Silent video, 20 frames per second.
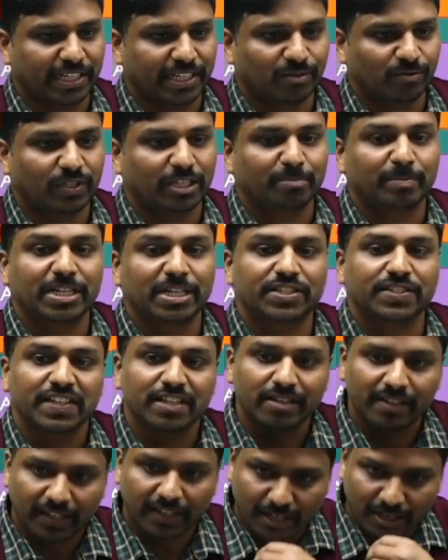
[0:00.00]
That means
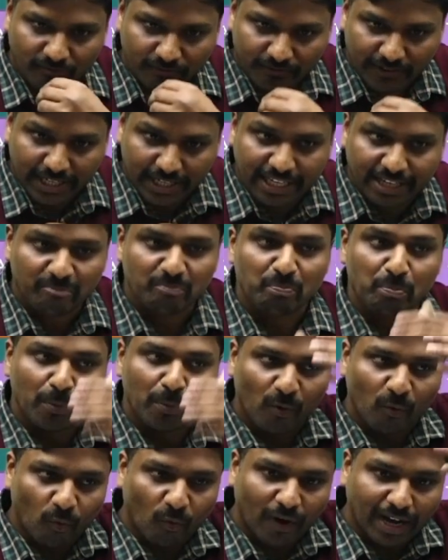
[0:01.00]
roughly
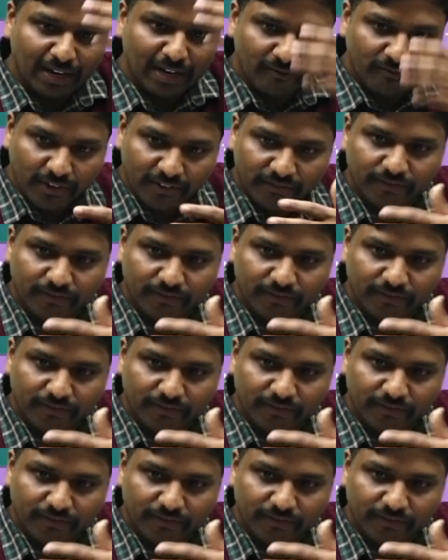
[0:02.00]
1/5